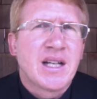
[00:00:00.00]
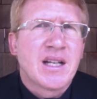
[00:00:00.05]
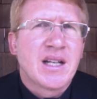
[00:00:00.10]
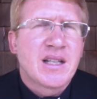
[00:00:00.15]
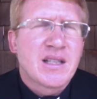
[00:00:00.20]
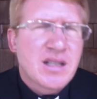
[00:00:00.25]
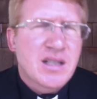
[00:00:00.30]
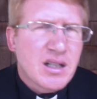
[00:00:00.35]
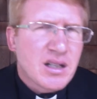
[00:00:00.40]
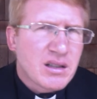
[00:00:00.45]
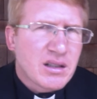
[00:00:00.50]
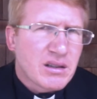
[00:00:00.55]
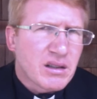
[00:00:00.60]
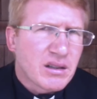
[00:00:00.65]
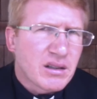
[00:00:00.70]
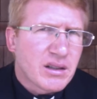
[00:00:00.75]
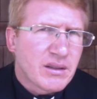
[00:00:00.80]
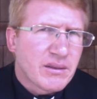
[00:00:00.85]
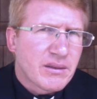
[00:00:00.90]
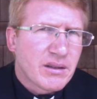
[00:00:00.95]

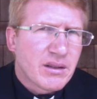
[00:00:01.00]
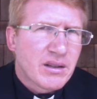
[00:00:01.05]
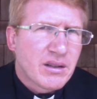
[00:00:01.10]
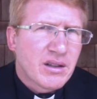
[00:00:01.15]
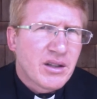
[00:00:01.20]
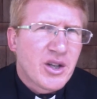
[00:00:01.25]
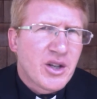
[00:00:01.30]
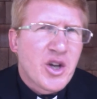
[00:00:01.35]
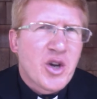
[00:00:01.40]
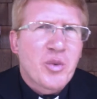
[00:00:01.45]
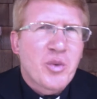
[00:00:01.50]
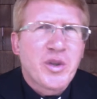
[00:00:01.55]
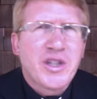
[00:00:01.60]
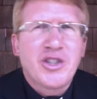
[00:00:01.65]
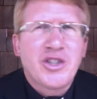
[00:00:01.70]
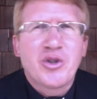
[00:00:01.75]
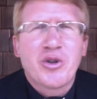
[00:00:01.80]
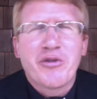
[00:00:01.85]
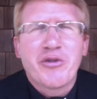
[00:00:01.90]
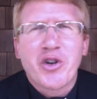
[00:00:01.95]
Secondly, we
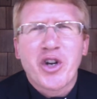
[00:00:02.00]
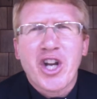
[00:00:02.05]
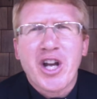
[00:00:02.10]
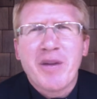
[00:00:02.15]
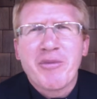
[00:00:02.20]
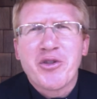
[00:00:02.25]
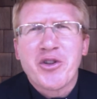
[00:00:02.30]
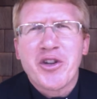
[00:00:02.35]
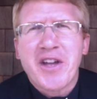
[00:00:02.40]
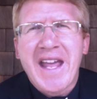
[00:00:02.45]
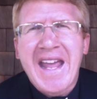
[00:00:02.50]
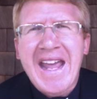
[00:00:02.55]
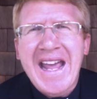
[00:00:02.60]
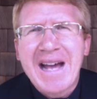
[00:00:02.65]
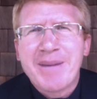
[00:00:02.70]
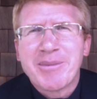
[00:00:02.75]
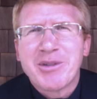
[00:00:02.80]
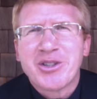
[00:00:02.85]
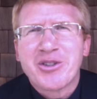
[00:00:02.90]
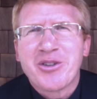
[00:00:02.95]
need to overcome the
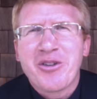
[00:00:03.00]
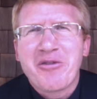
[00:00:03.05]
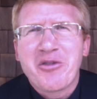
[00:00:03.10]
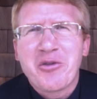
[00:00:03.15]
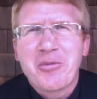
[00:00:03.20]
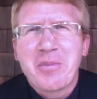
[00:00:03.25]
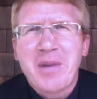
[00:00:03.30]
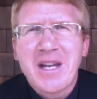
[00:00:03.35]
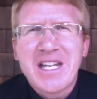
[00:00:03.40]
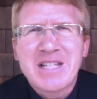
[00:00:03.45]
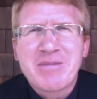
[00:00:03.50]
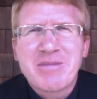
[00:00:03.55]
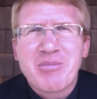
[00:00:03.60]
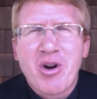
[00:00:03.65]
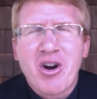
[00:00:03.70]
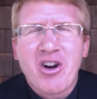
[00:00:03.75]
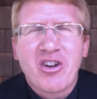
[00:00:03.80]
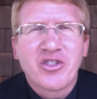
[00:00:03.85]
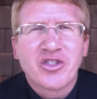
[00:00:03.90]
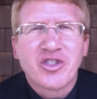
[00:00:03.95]
habit of the
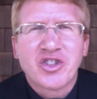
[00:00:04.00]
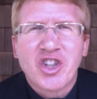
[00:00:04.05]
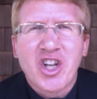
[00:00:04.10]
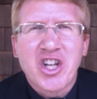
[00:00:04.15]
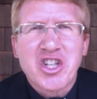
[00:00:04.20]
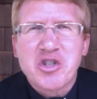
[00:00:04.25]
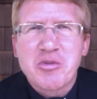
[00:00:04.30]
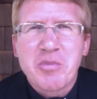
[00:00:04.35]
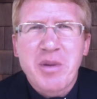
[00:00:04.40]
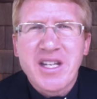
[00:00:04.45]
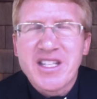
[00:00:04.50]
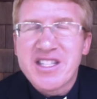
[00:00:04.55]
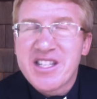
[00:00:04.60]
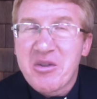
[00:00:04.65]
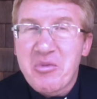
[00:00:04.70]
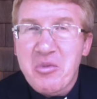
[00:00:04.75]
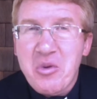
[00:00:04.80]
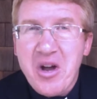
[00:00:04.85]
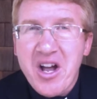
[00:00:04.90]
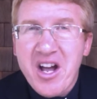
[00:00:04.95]
baseball touch base
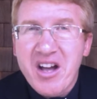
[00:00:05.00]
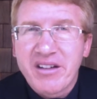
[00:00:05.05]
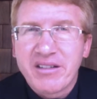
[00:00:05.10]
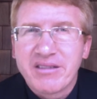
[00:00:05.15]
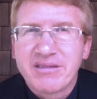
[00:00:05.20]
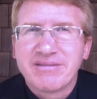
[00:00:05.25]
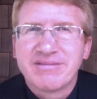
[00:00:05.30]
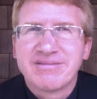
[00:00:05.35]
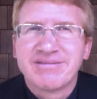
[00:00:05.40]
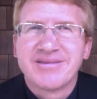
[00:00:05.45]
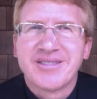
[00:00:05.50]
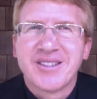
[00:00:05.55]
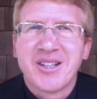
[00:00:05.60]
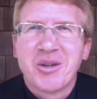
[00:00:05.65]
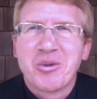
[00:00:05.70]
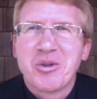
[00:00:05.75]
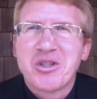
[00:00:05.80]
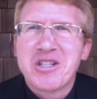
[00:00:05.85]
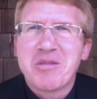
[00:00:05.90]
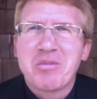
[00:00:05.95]
and run.
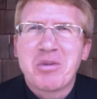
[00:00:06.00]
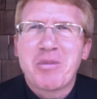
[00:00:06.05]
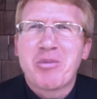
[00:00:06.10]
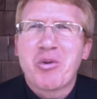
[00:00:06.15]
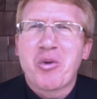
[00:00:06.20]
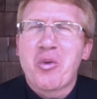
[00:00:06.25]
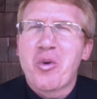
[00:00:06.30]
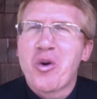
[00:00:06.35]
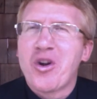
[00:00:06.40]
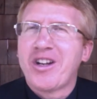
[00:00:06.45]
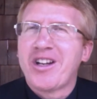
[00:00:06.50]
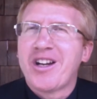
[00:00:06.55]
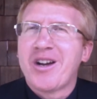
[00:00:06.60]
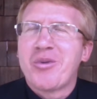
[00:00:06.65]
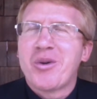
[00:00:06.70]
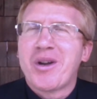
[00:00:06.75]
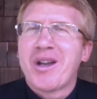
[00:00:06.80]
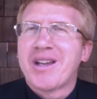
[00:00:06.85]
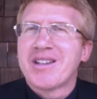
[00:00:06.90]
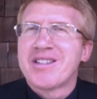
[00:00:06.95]
We see people running
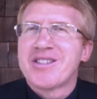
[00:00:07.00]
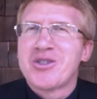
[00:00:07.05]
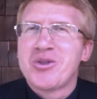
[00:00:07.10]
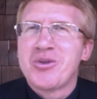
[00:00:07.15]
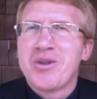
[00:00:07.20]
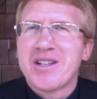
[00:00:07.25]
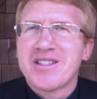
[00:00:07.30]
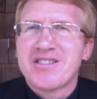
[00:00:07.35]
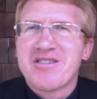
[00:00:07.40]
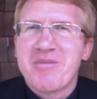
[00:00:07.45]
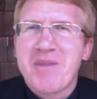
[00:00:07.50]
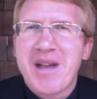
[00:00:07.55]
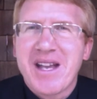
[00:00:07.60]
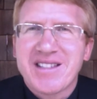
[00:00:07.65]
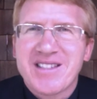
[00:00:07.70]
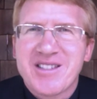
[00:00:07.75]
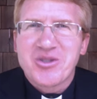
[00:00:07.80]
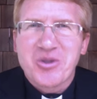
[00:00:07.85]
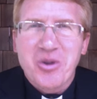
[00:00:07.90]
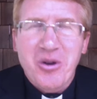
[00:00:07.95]
away as soon as the
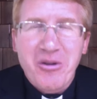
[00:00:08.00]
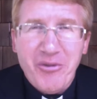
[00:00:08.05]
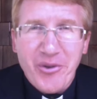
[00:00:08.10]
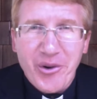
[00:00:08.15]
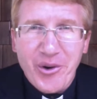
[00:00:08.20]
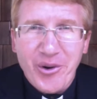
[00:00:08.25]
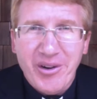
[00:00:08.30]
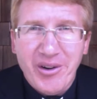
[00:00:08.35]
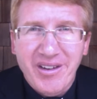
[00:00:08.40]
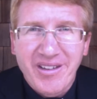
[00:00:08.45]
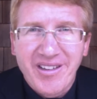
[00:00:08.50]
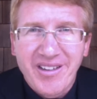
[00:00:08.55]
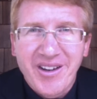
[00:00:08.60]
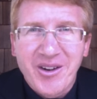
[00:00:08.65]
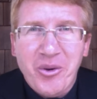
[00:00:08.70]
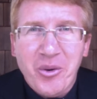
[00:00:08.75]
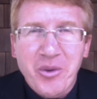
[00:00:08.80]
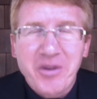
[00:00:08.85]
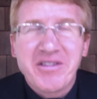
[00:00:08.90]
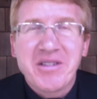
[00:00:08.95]
Mass over,
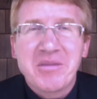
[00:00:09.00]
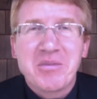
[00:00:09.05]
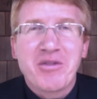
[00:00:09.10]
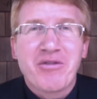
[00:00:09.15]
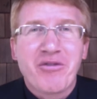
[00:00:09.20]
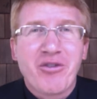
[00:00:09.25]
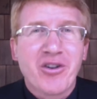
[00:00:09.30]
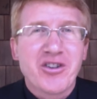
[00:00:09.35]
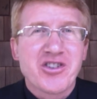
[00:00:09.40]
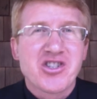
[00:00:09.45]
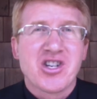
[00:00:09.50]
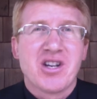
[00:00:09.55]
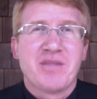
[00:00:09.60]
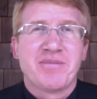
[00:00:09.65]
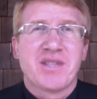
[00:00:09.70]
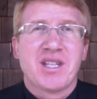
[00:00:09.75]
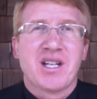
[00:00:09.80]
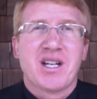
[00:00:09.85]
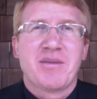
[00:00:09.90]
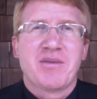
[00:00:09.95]
or even before
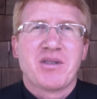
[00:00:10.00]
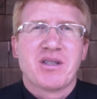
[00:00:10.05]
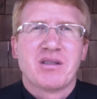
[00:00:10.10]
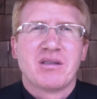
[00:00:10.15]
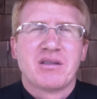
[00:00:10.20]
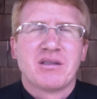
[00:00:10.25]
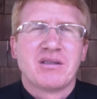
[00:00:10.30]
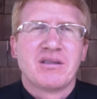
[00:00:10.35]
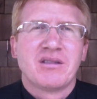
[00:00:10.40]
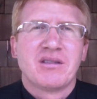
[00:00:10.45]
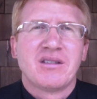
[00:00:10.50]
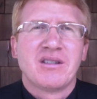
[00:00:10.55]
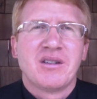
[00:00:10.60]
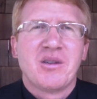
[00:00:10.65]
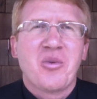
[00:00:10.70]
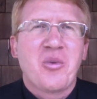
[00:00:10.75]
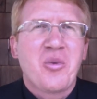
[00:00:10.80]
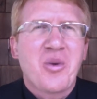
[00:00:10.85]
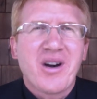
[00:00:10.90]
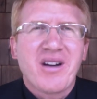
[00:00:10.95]
sometimes.
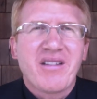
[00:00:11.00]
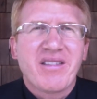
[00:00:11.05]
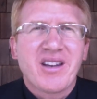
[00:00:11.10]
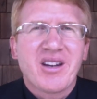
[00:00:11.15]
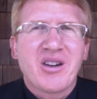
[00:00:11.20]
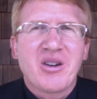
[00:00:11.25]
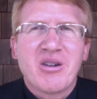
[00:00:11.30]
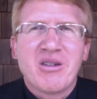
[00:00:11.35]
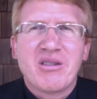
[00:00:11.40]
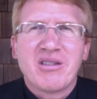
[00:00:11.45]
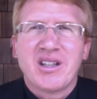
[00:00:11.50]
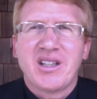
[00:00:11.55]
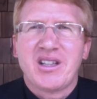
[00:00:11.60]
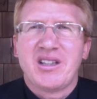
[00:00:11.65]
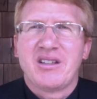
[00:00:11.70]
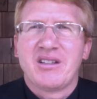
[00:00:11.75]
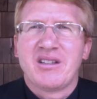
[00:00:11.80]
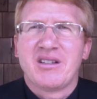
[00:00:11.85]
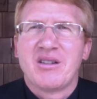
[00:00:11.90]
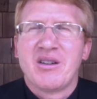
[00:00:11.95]
Where are they
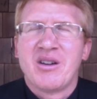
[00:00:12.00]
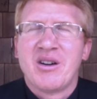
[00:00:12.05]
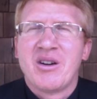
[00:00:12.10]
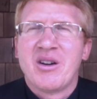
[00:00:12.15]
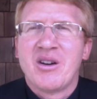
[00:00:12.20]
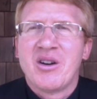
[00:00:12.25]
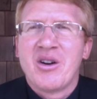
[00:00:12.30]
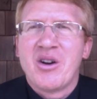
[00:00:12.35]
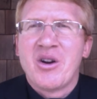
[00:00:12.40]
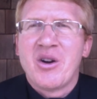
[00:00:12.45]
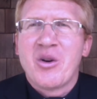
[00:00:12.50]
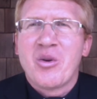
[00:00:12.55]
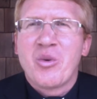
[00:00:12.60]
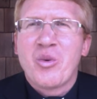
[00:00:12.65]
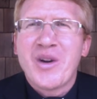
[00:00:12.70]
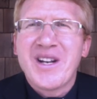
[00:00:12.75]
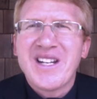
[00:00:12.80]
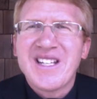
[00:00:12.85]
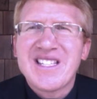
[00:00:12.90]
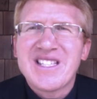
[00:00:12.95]
going?
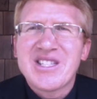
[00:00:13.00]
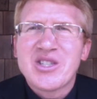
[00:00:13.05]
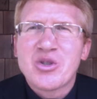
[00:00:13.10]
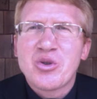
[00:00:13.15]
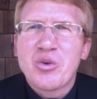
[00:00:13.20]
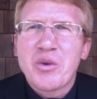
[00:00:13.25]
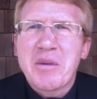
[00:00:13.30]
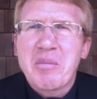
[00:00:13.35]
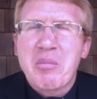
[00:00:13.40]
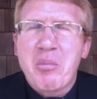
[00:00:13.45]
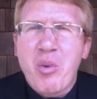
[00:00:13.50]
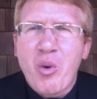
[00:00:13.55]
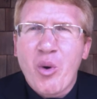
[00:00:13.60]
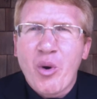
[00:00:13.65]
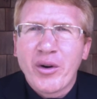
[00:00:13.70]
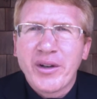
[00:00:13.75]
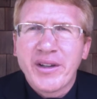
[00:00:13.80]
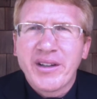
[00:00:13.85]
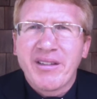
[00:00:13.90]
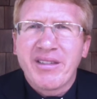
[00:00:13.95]
What is so
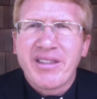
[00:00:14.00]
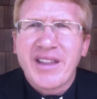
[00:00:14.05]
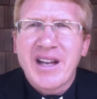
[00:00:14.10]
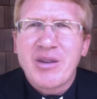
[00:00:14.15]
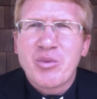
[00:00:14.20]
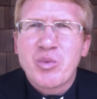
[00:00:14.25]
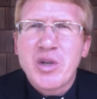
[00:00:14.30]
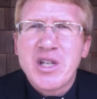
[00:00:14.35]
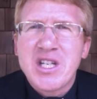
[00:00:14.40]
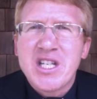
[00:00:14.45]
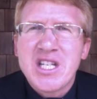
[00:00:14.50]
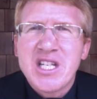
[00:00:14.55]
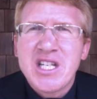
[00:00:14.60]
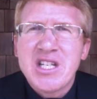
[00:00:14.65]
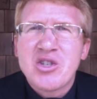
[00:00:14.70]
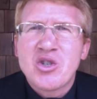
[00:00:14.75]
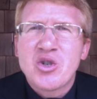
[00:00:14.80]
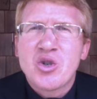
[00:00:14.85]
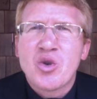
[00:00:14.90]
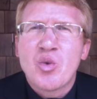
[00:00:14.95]
important that we
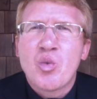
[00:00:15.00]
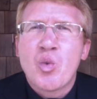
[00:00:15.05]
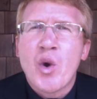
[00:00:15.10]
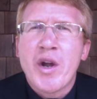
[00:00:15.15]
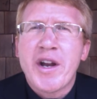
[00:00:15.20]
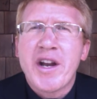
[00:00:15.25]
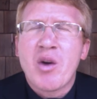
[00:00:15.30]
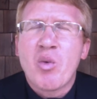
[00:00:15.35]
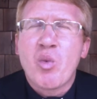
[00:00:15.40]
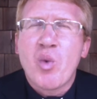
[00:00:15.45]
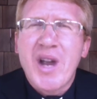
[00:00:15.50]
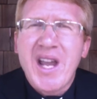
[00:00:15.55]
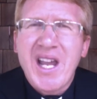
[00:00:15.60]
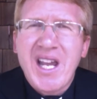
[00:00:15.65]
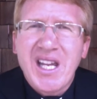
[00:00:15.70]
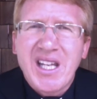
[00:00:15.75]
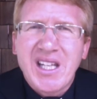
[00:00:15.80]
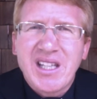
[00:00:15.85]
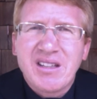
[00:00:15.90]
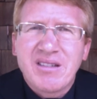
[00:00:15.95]
need to run
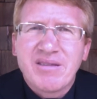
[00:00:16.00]
away?